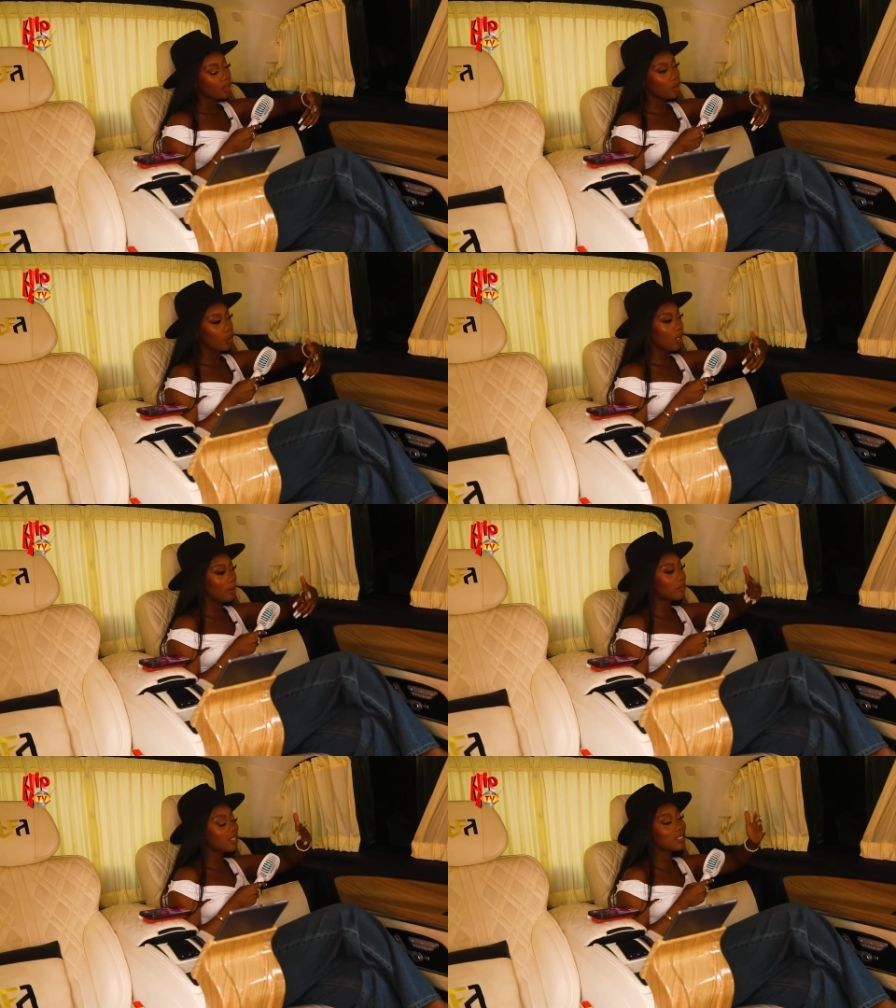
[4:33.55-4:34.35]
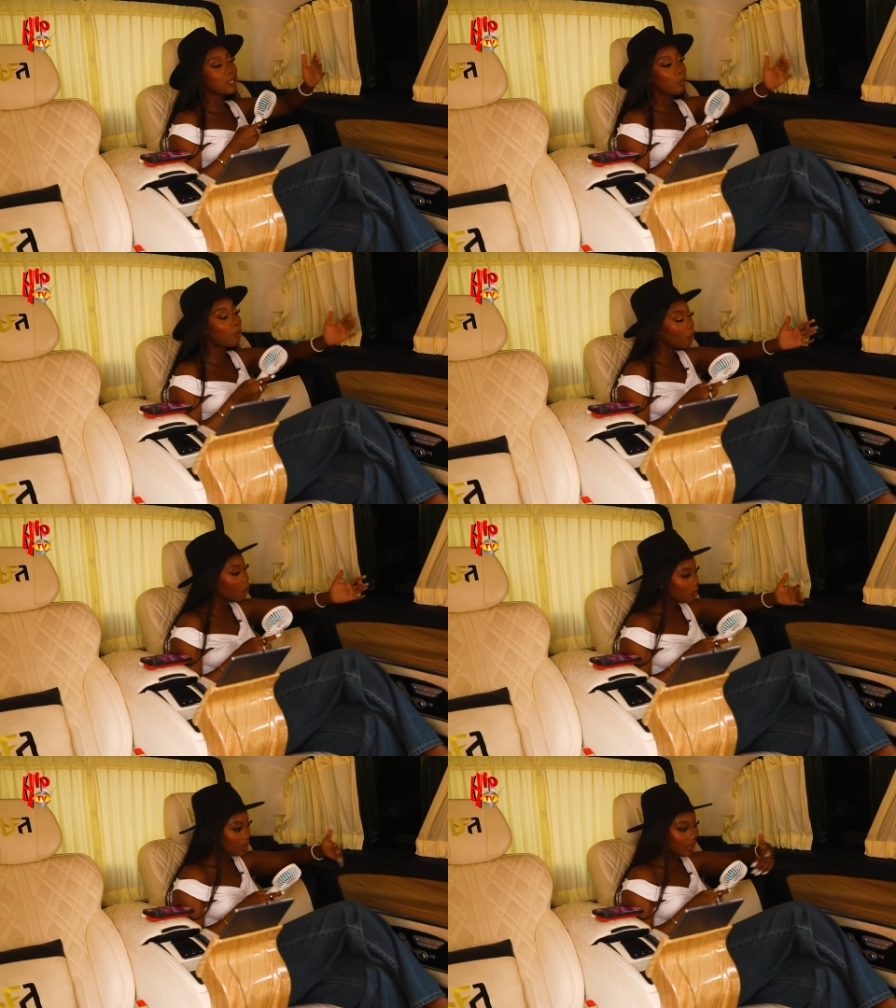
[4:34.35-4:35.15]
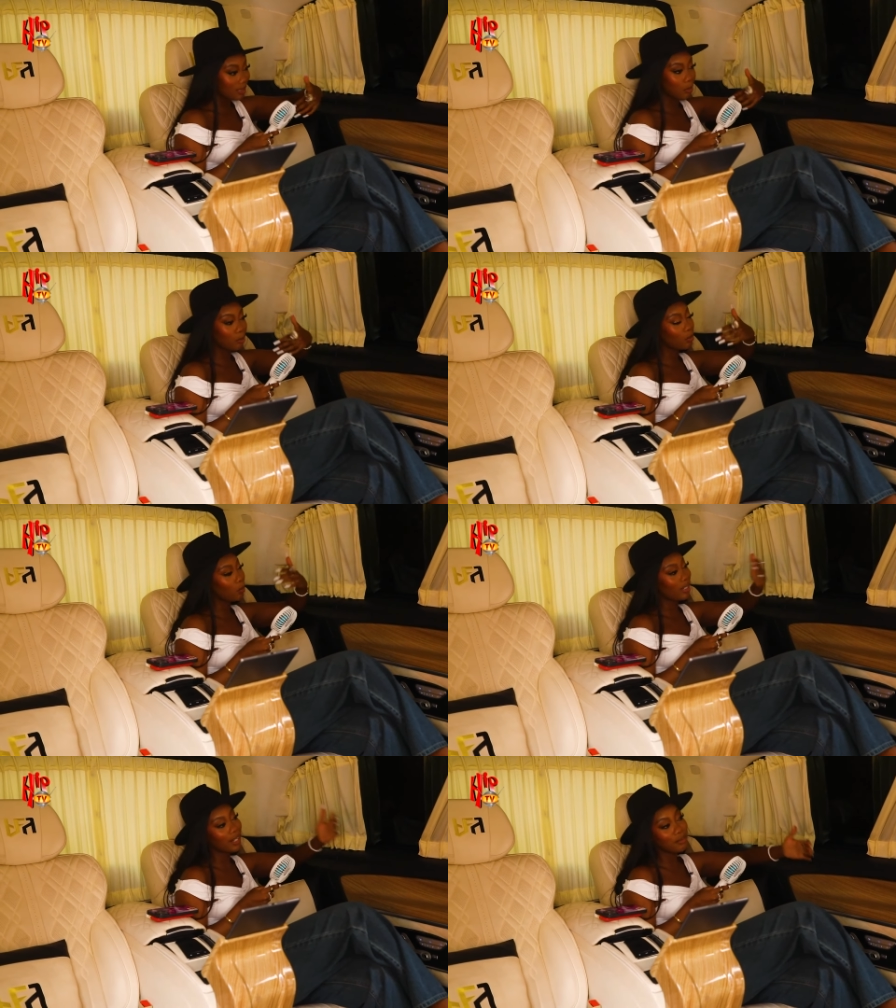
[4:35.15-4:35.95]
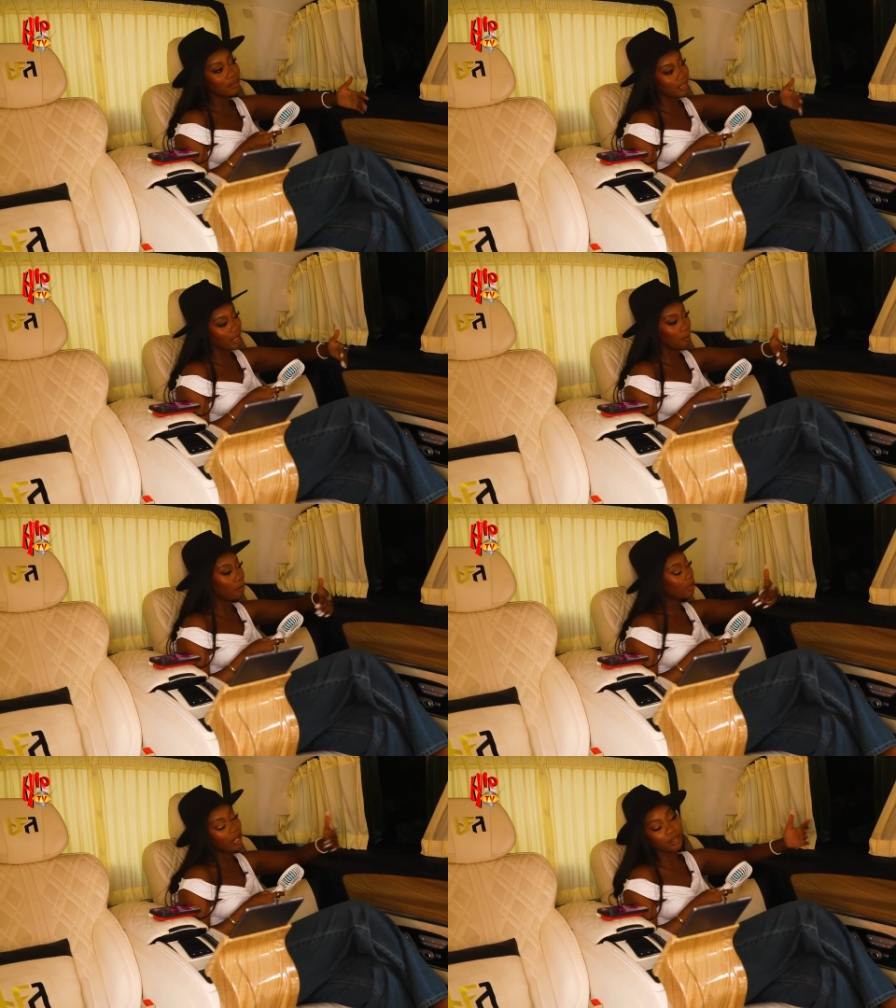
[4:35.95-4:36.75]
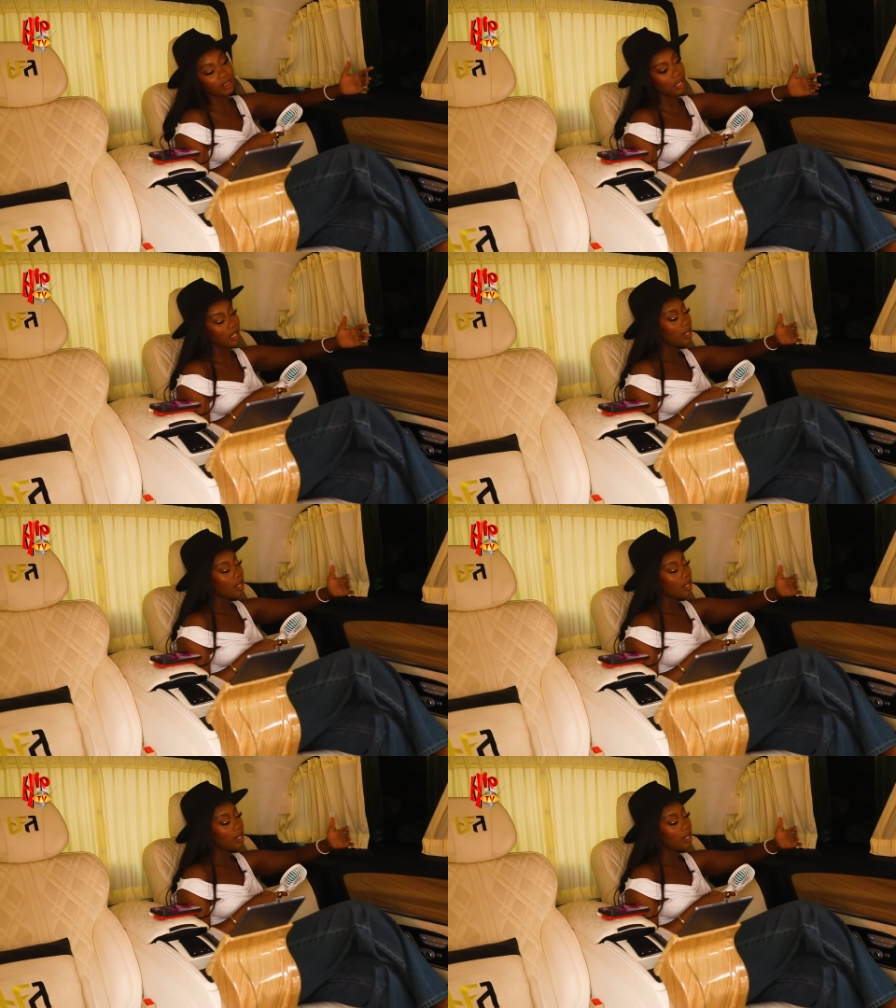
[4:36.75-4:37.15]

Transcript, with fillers: You know, um, they support me. They support whatever that I put out there.